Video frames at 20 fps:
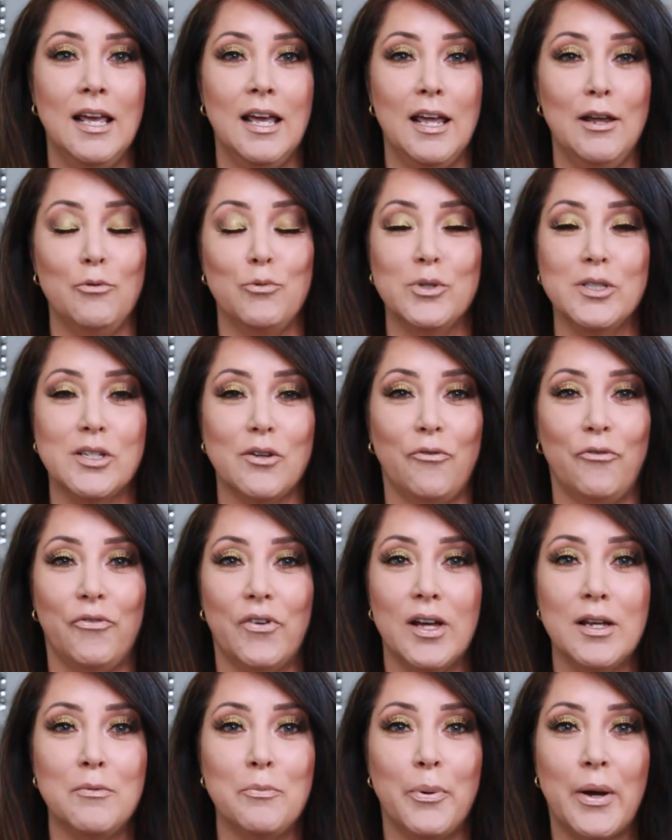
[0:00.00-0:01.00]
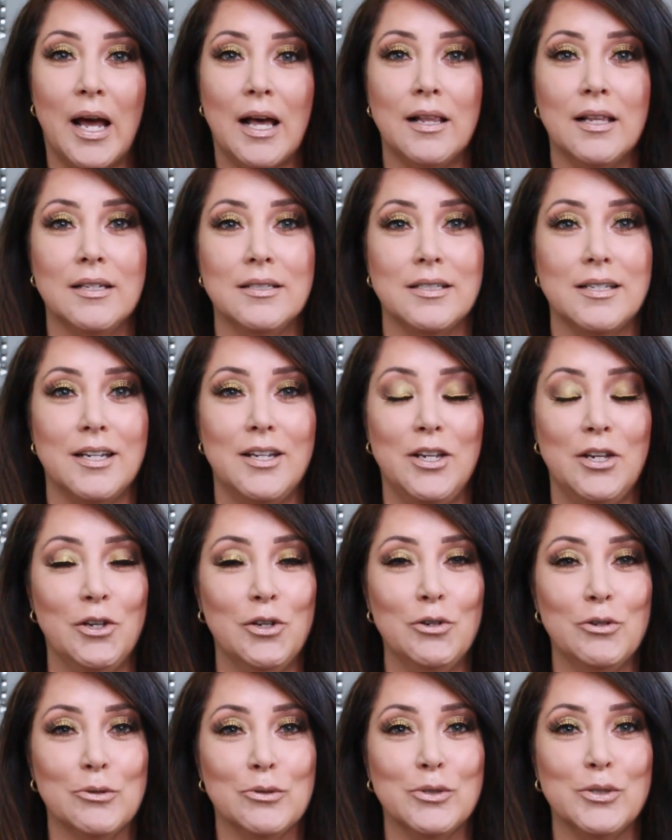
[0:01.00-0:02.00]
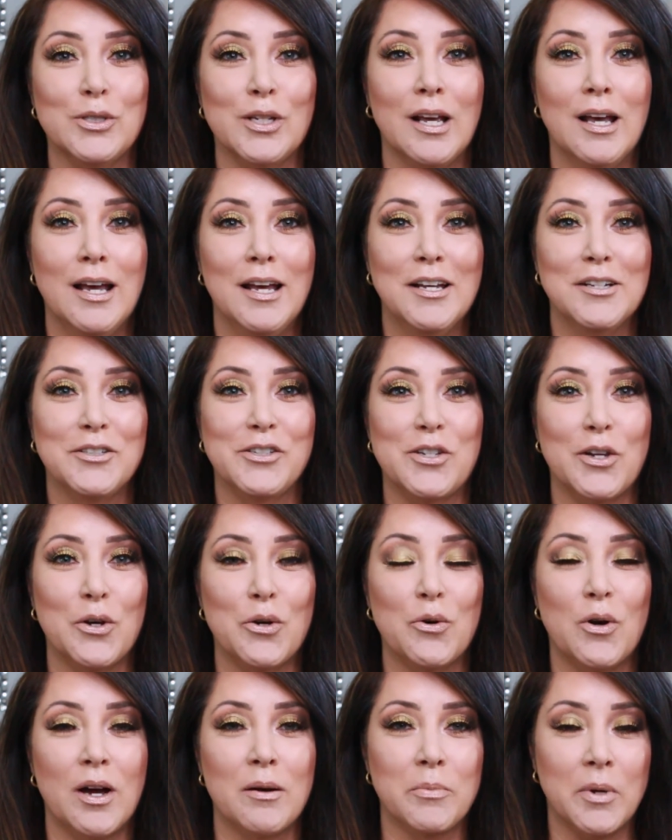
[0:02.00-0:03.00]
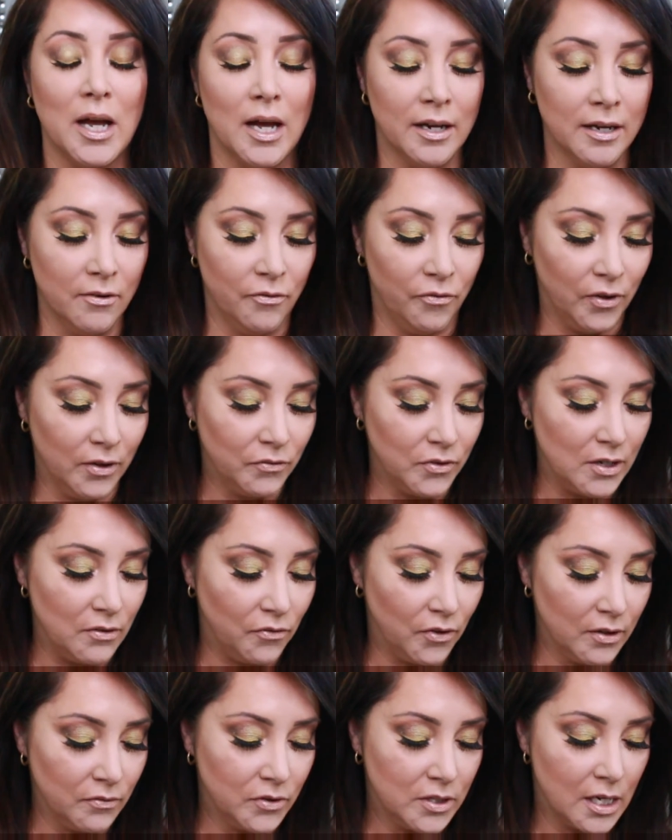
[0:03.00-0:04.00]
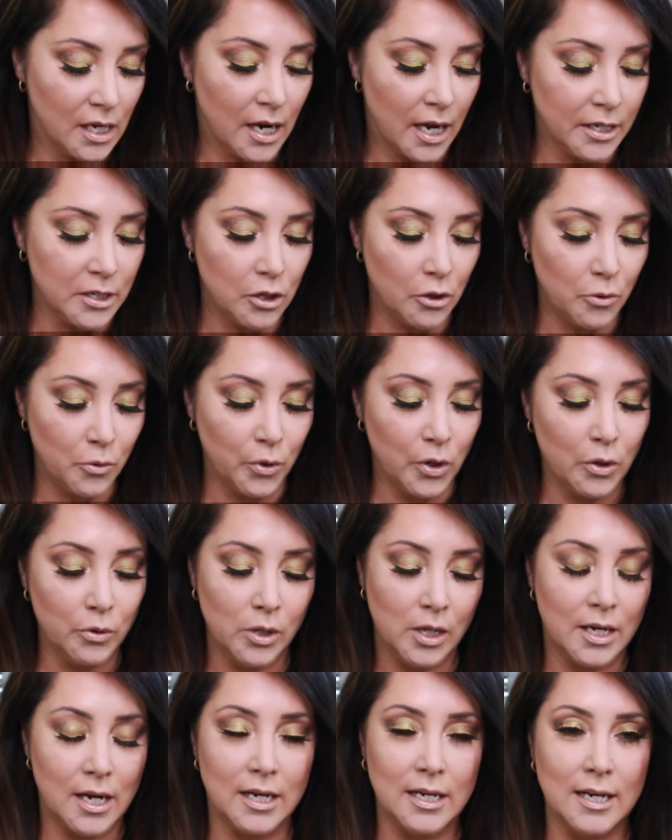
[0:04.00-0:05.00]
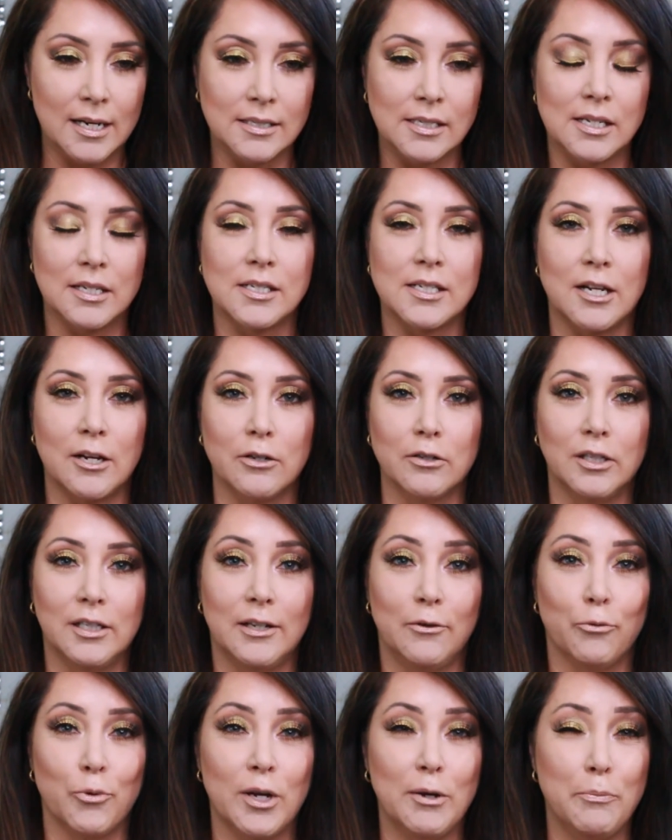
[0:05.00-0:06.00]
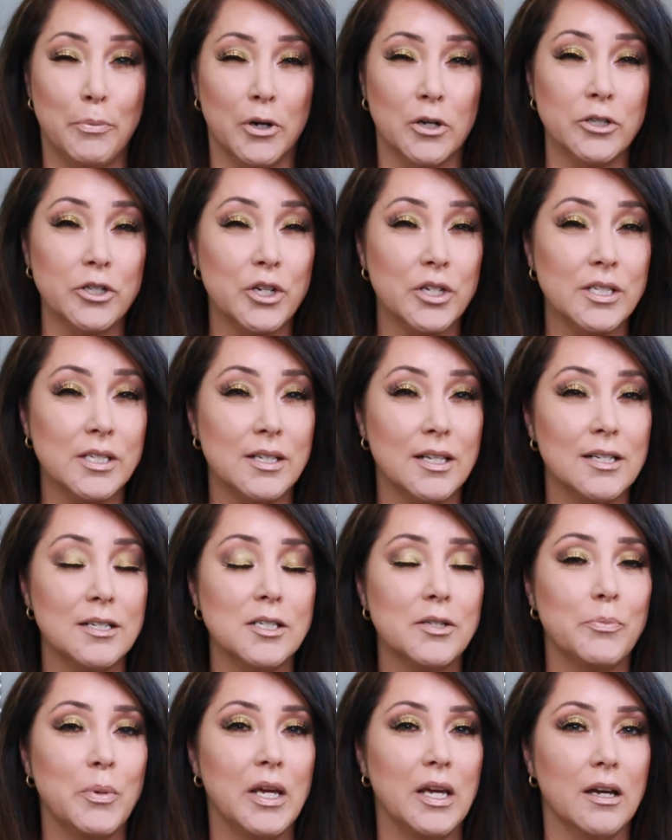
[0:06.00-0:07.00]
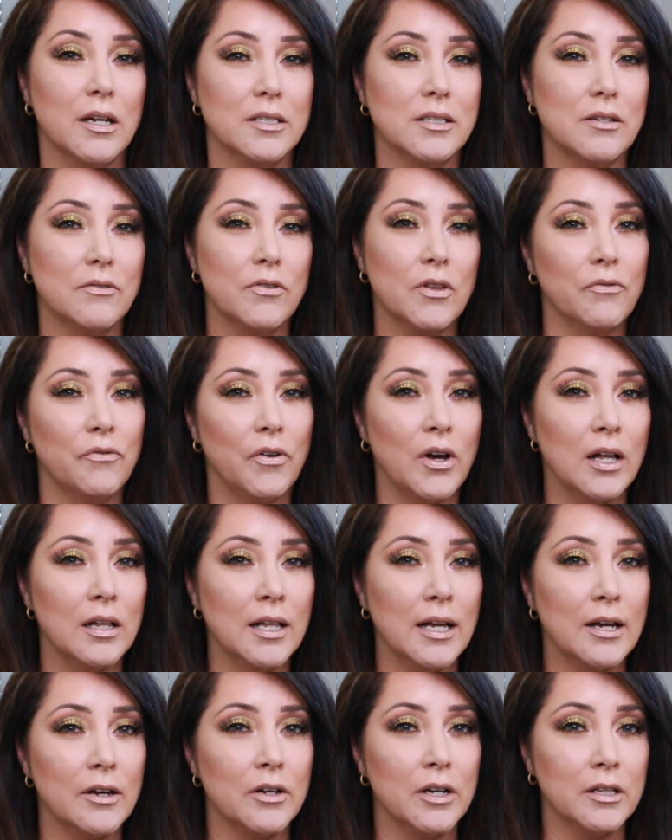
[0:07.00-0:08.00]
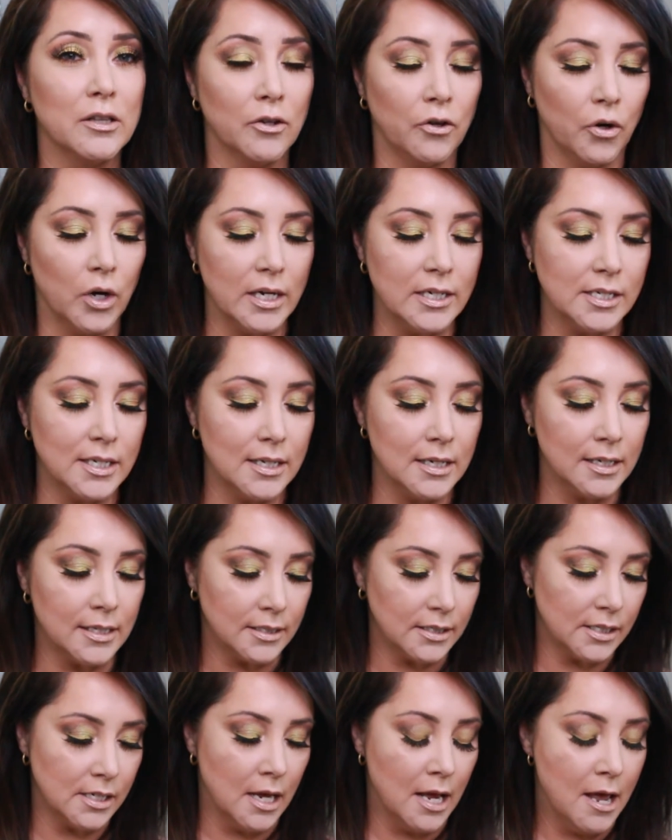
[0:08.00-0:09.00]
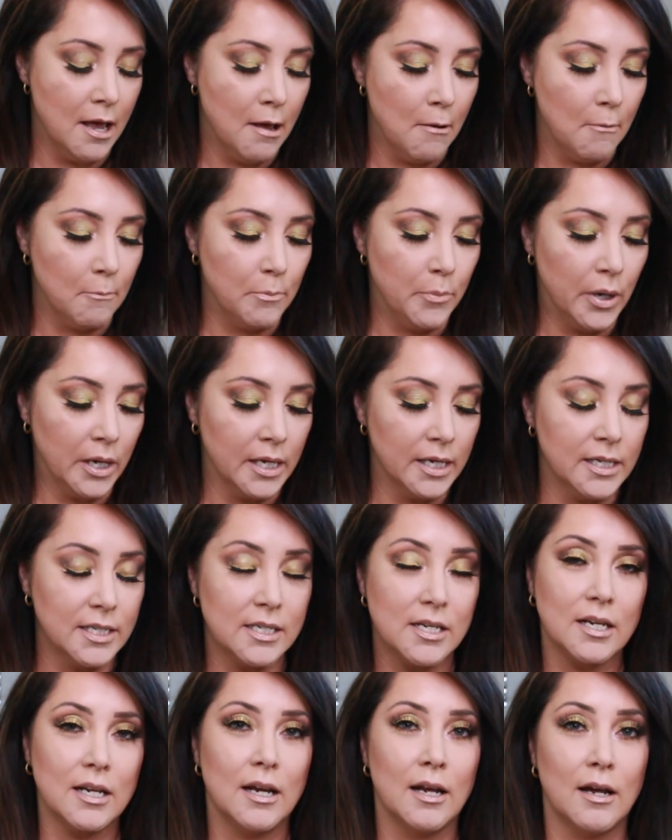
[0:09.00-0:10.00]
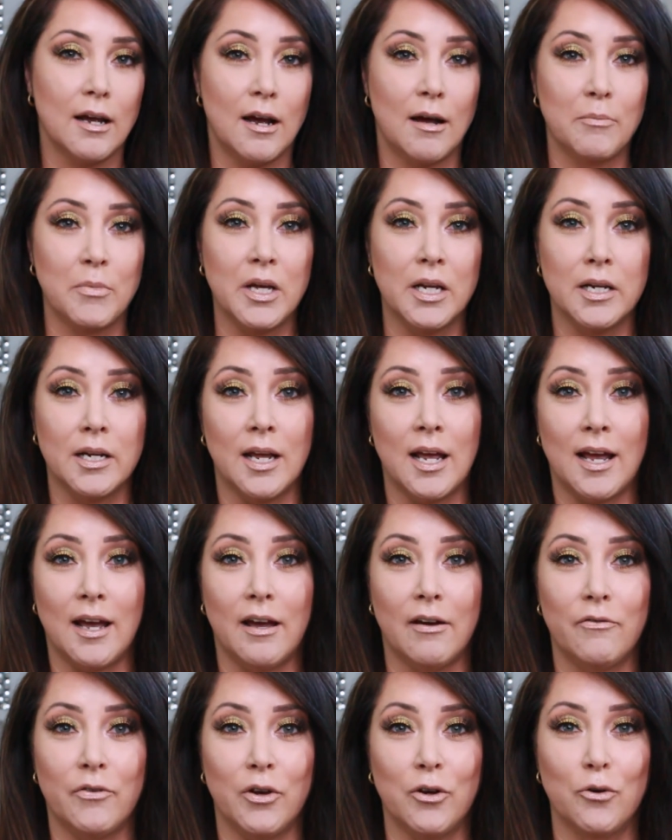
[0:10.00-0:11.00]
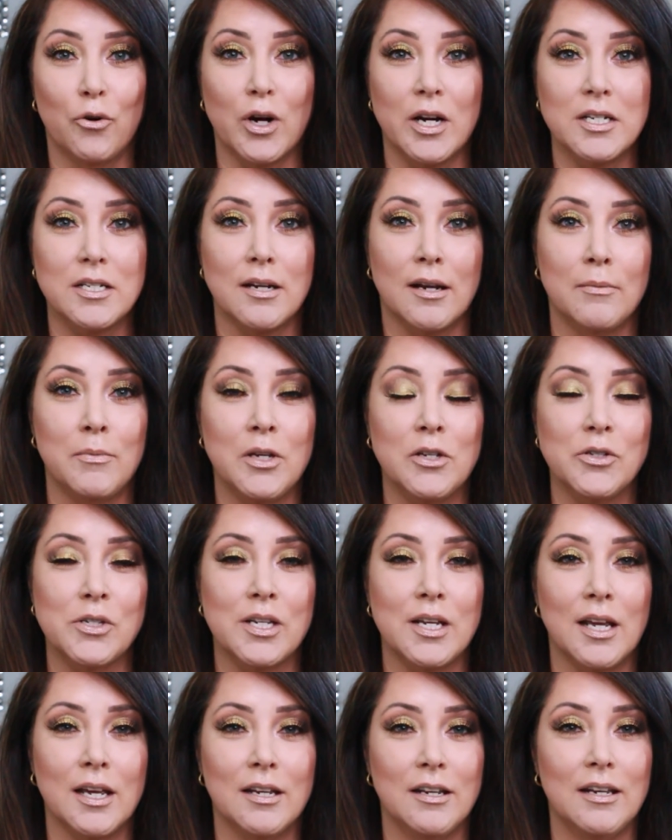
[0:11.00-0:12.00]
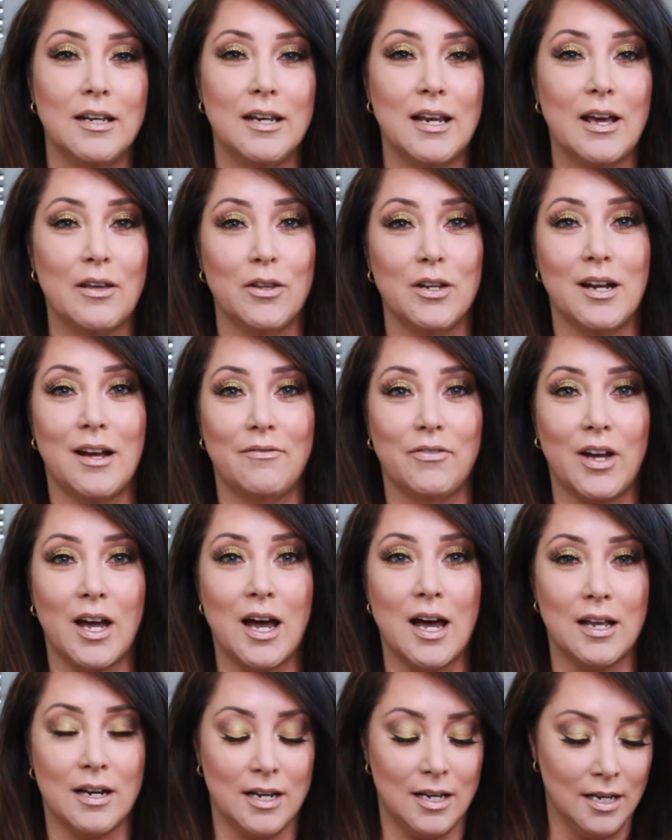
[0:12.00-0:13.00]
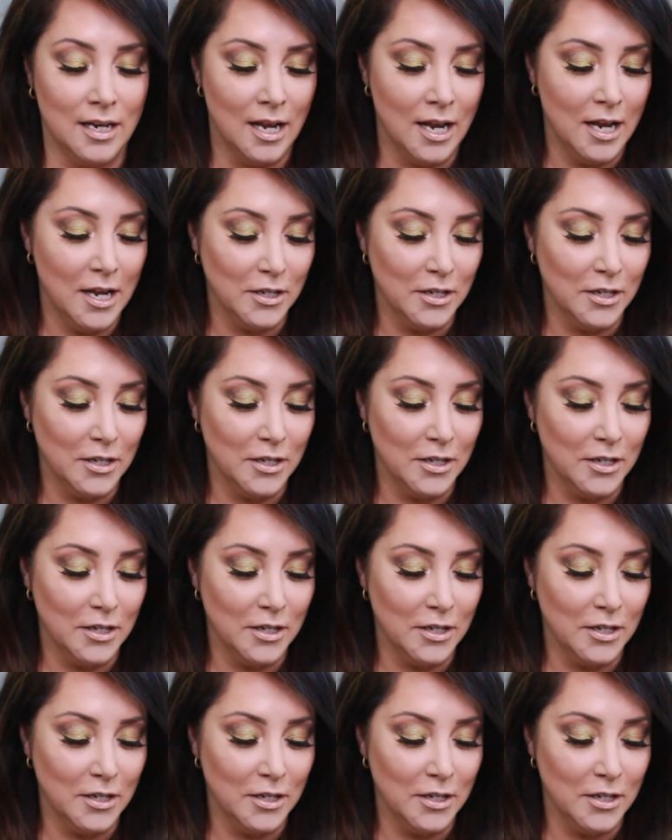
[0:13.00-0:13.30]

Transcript: It was a fun palette to use. So I'm kind of 50-50. I don't know that I necessarily repurchased this because of the fallout and the craziness, but I'm going to have a great time using it now that I've got it.